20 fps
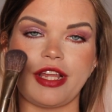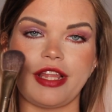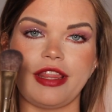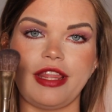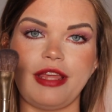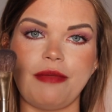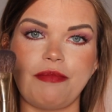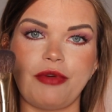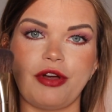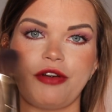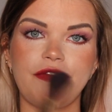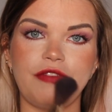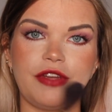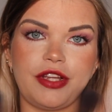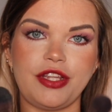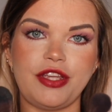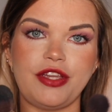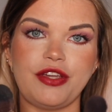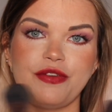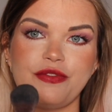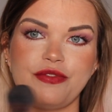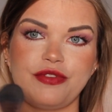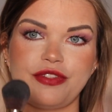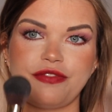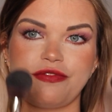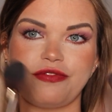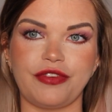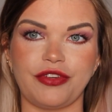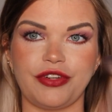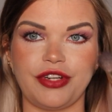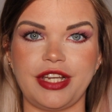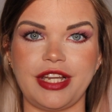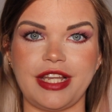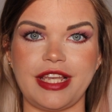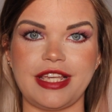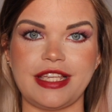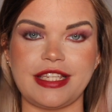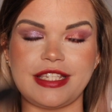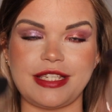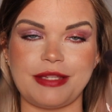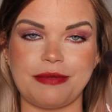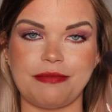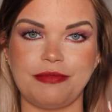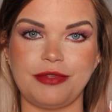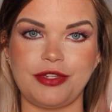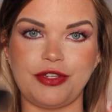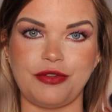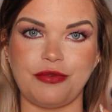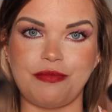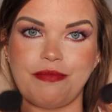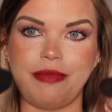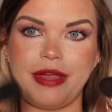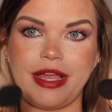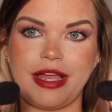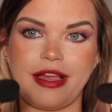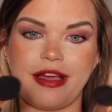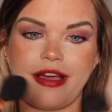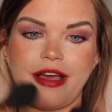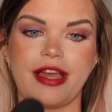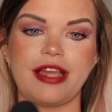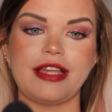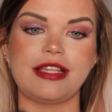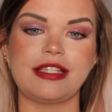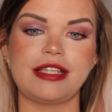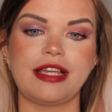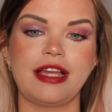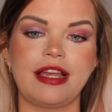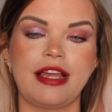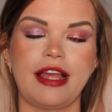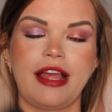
the perfect use for these 2 big guys.